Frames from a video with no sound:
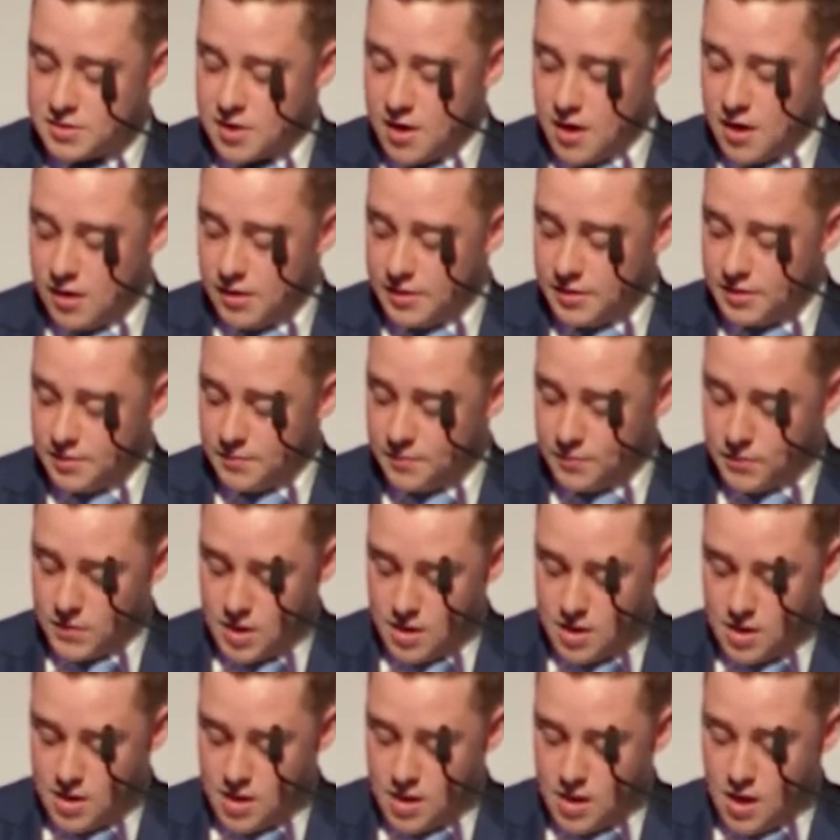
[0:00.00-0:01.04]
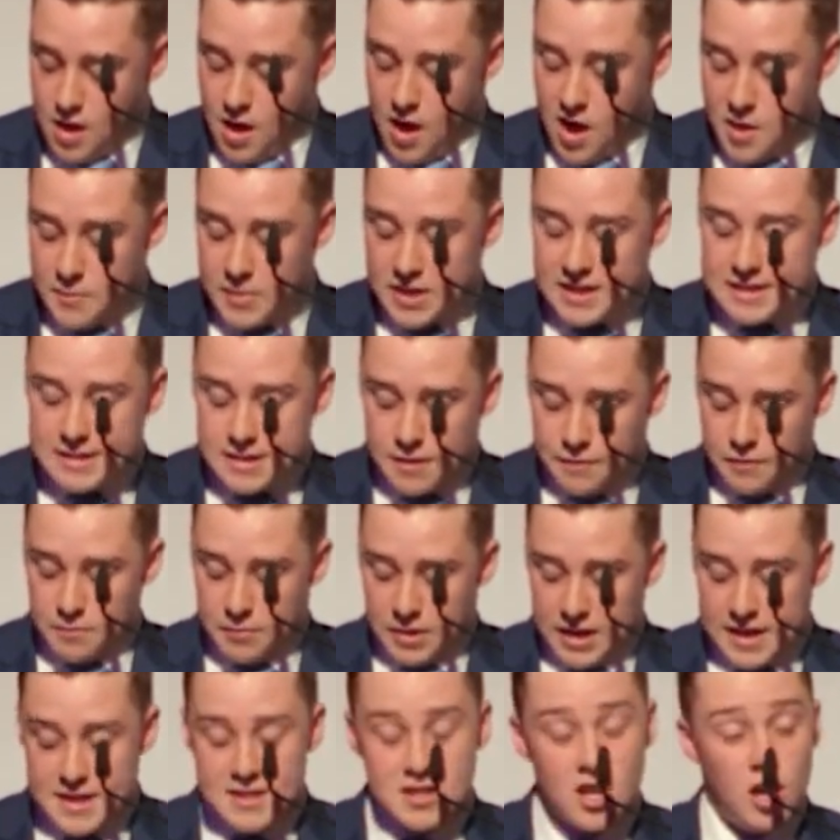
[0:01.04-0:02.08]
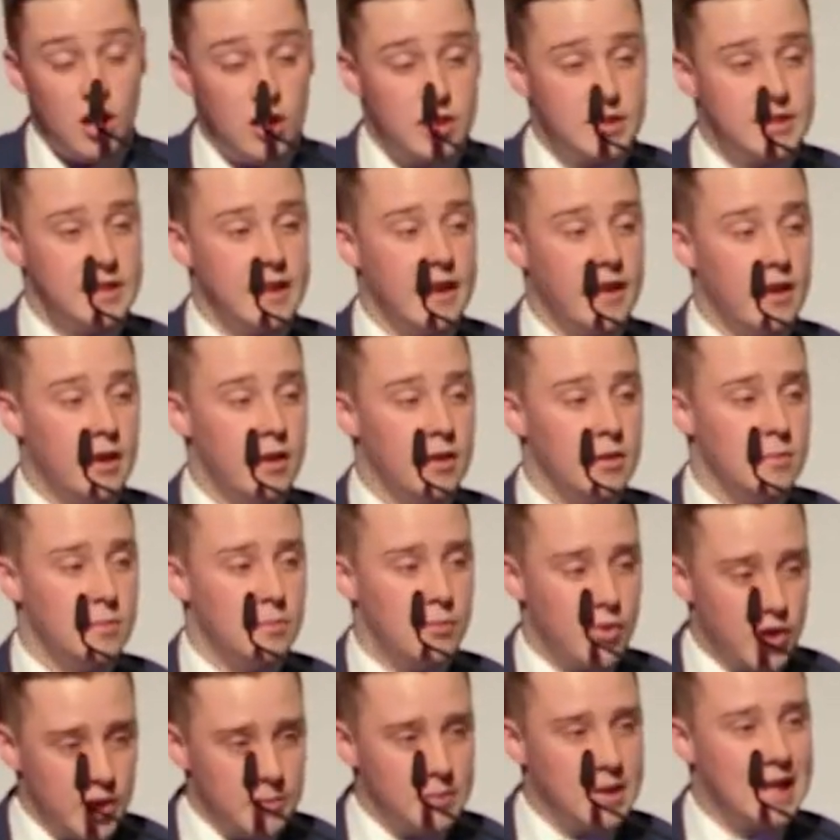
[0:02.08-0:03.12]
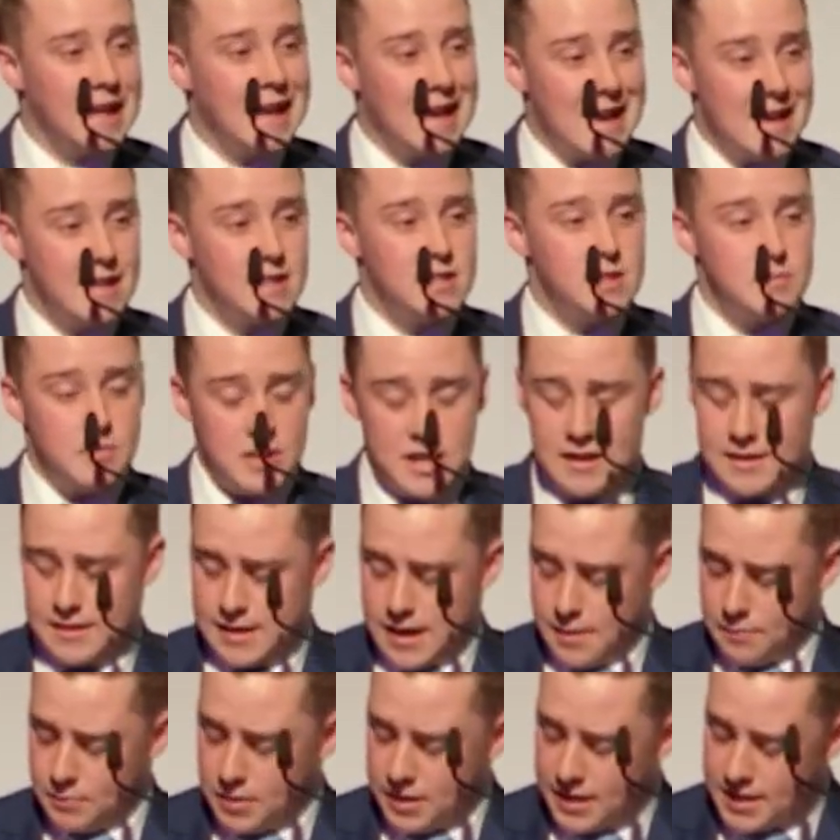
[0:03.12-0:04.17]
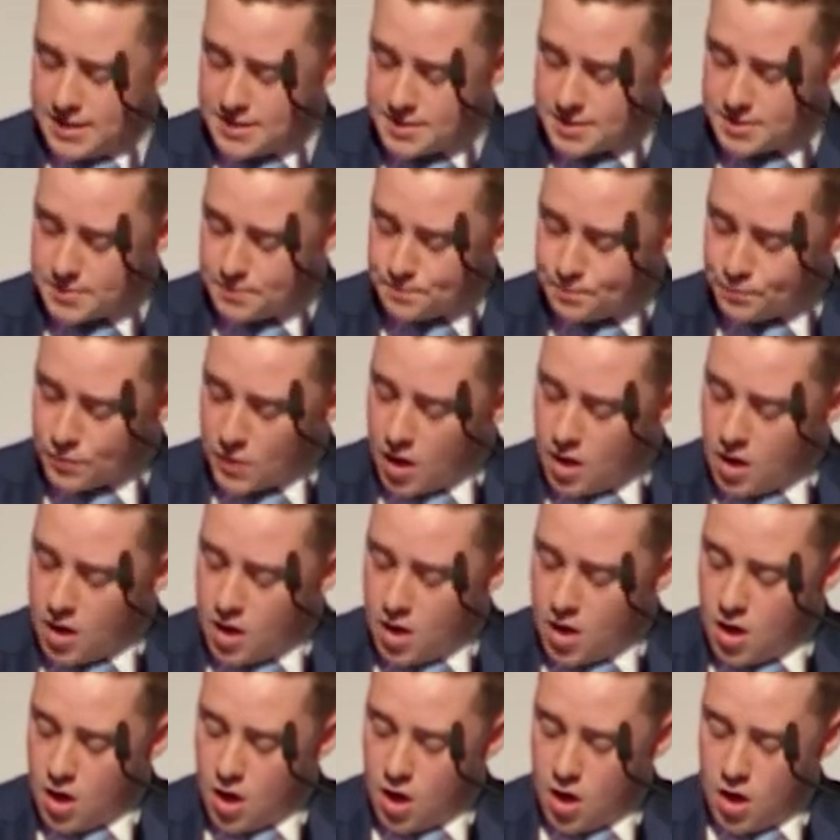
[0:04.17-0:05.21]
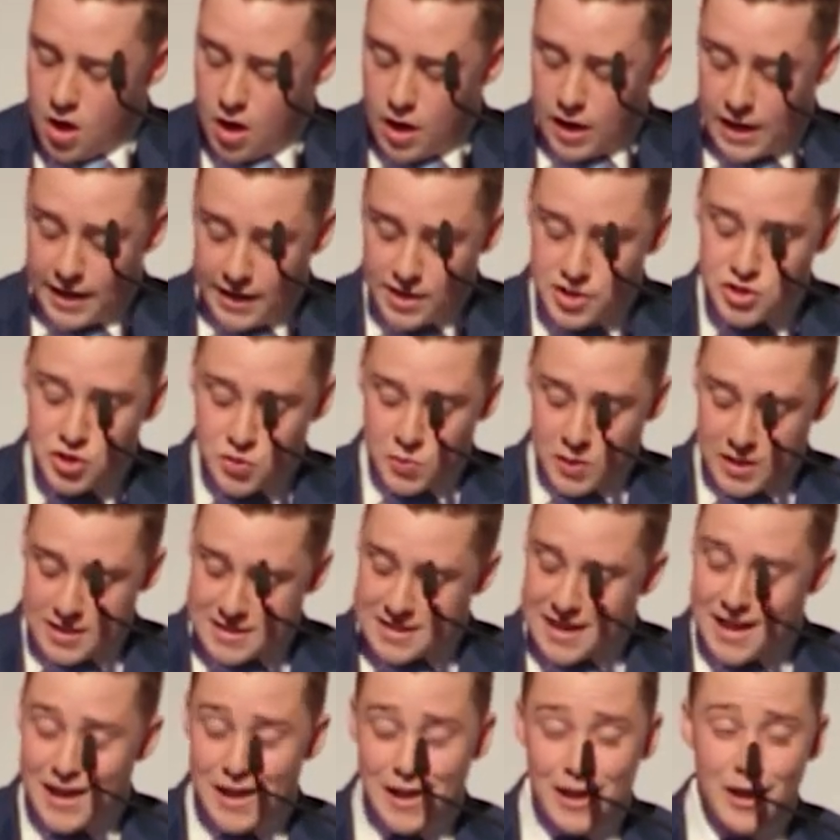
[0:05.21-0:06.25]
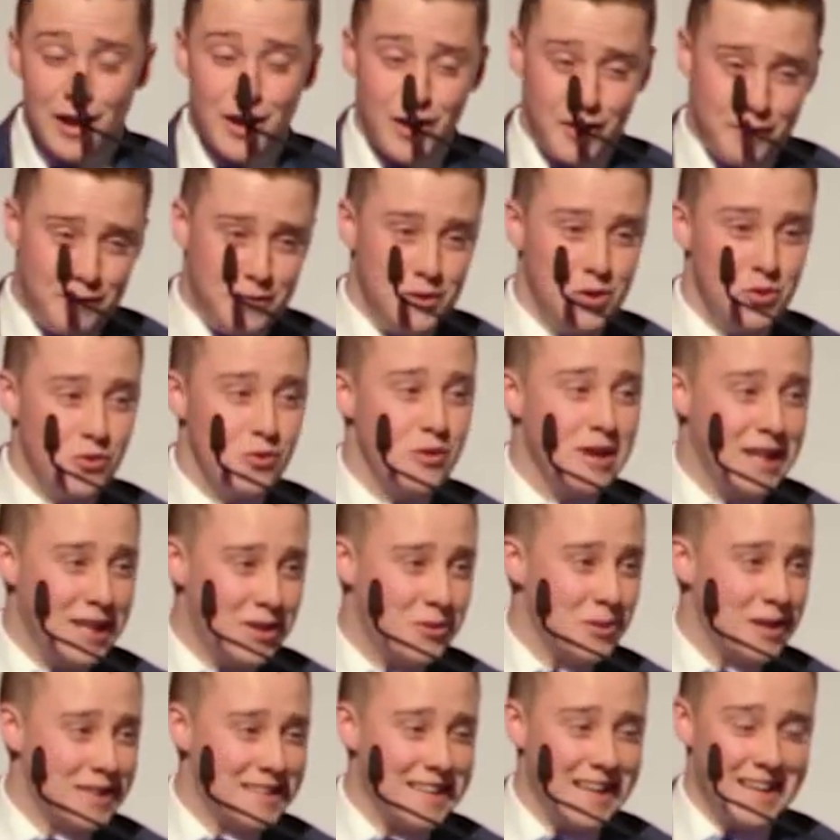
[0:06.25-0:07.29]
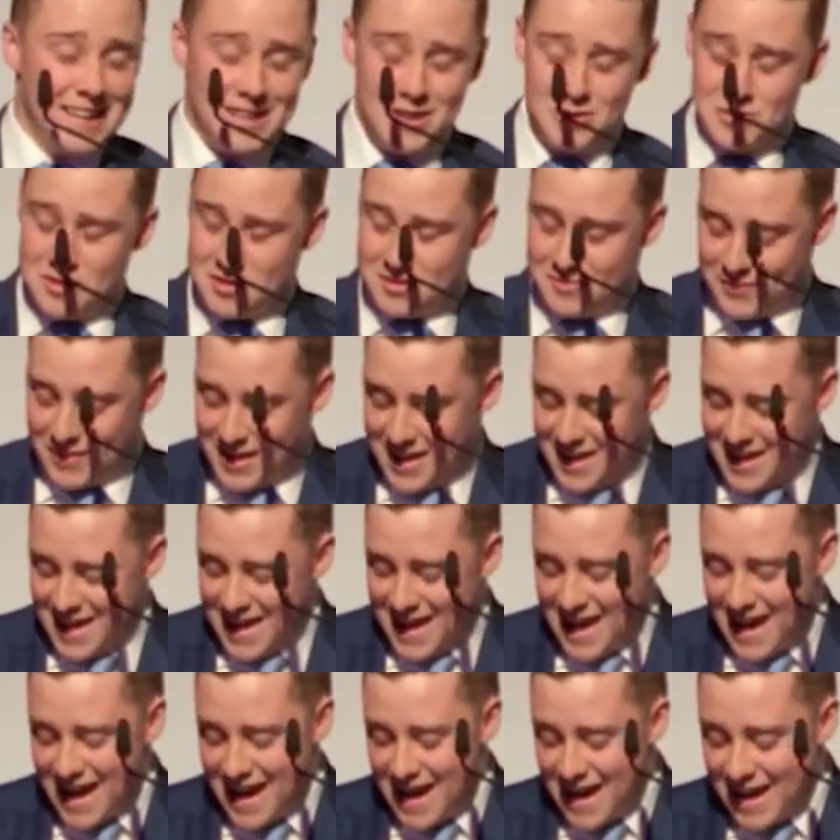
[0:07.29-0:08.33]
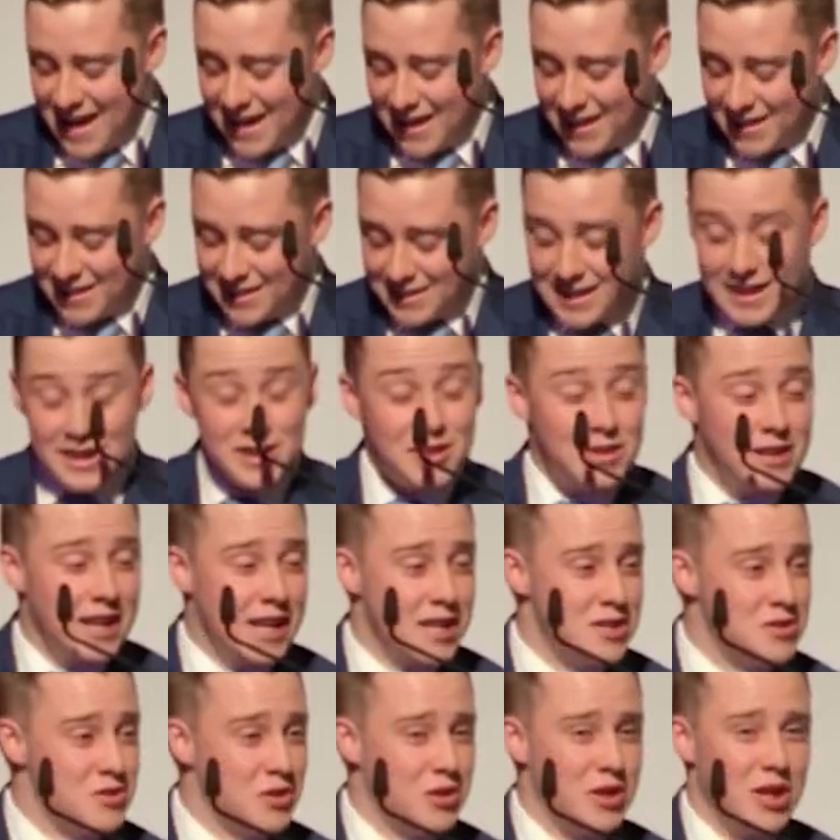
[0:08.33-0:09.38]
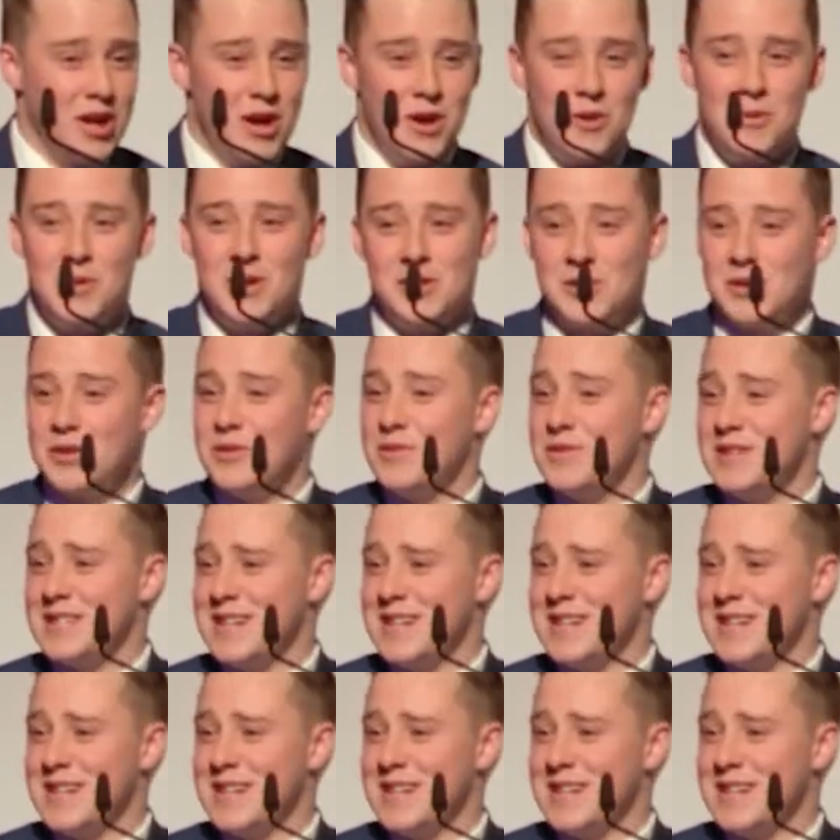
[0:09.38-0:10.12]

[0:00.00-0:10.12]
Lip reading: Ireland, I'm in a different place altogether, but I'm glad to be in that place. And I just want to say a few really quick thank yous. Thank you to Andrew Keogh, I don't know if he's